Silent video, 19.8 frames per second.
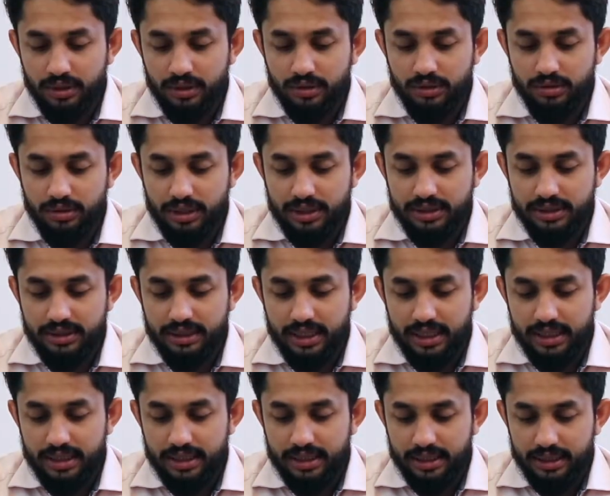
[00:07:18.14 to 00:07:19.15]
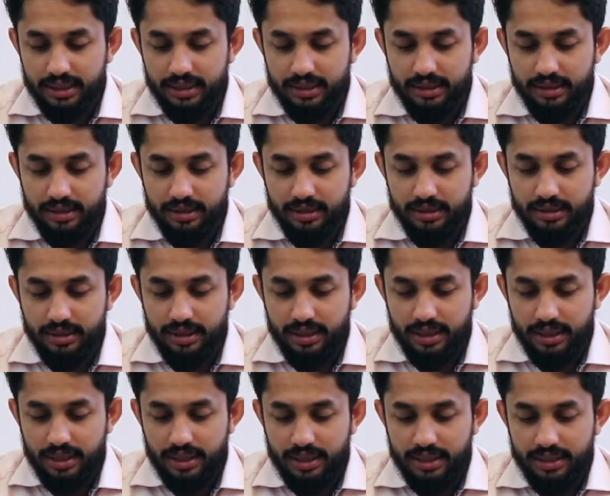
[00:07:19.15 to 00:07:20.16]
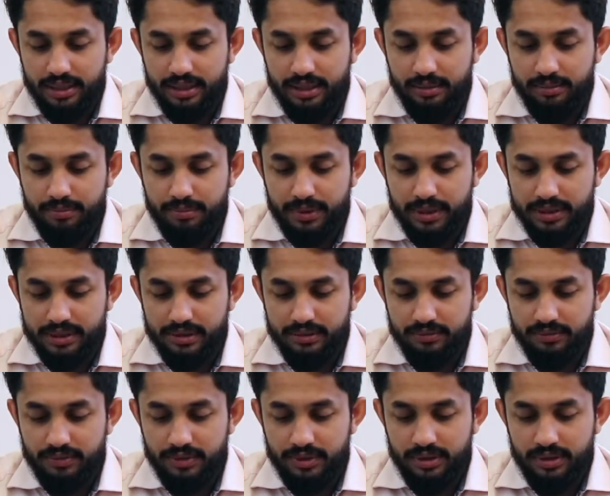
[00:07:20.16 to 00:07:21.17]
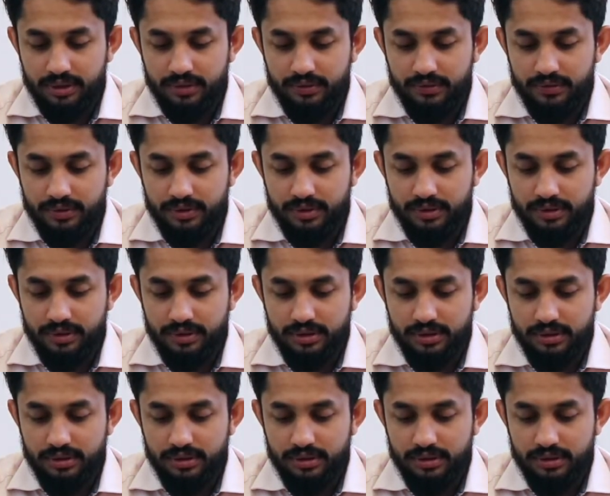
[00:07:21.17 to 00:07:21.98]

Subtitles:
So I'll start at the password first.